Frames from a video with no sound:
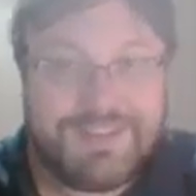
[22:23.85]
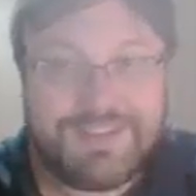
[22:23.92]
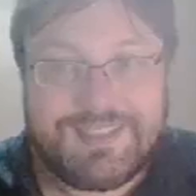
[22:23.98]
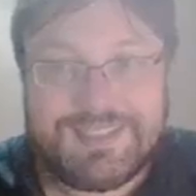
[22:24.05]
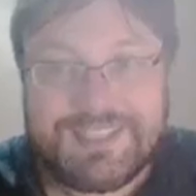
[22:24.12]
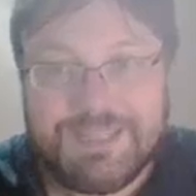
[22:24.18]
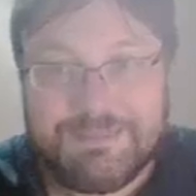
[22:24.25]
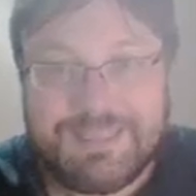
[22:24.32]

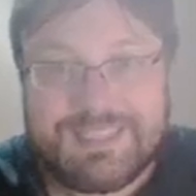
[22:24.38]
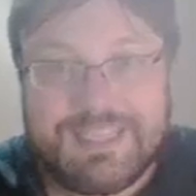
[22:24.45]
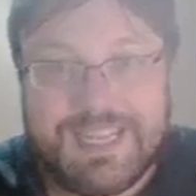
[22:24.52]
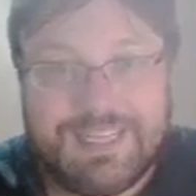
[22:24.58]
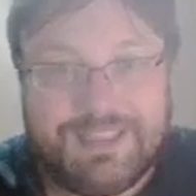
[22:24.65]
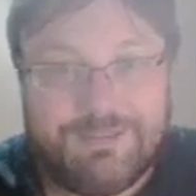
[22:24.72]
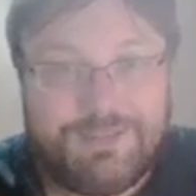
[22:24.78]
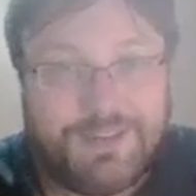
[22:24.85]
Because let me tell
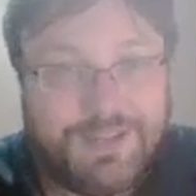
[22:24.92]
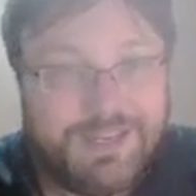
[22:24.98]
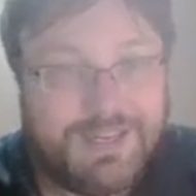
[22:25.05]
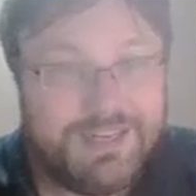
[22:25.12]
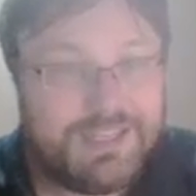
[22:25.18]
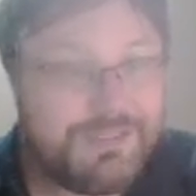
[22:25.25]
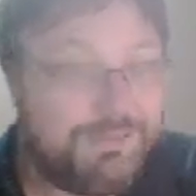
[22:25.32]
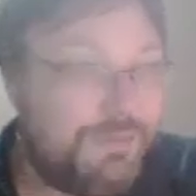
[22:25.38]
you, if you can eat
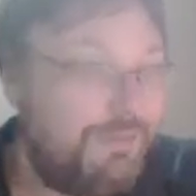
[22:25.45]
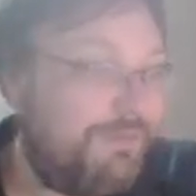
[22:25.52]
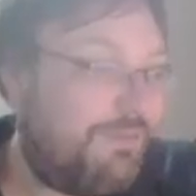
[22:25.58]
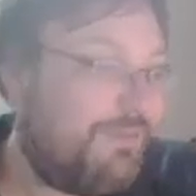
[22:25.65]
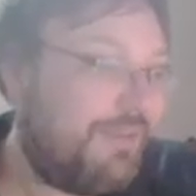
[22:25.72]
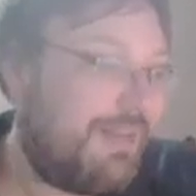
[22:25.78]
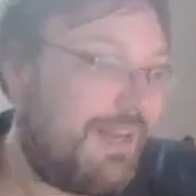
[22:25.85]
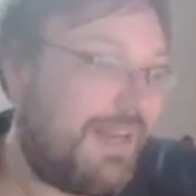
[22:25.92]
a
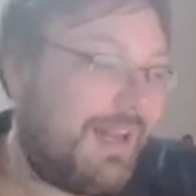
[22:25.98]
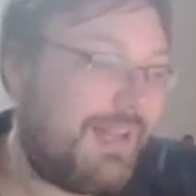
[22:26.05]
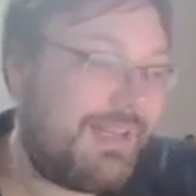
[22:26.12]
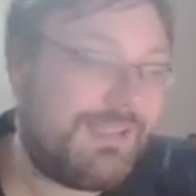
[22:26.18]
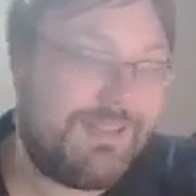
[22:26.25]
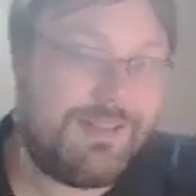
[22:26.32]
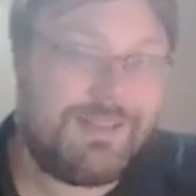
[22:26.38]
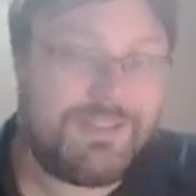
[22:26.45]
spoonful of that hot
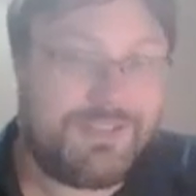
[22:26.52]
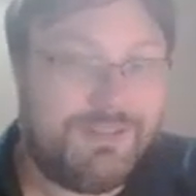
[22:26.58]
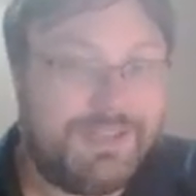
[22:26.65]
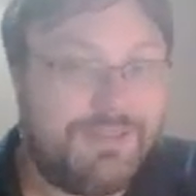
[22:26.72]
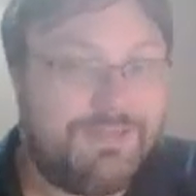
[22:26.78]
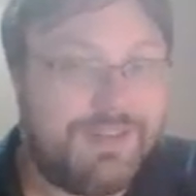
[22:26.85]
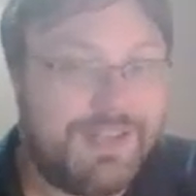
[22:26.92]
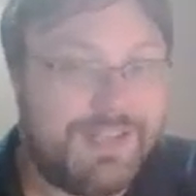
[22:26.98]
sauce, you
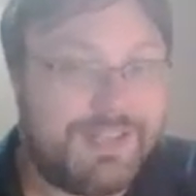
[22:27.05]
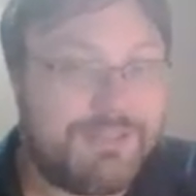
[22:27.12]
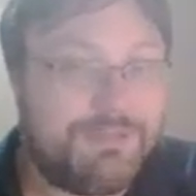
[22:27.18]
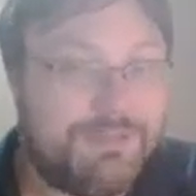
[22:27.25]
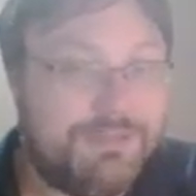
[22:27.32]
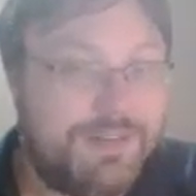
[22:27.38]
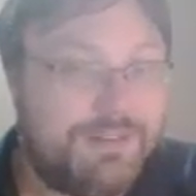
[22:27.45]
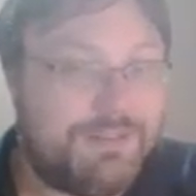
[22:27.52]
definitely got some
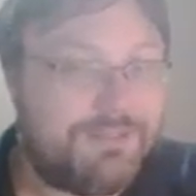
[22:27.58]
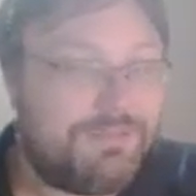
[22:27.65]
strength.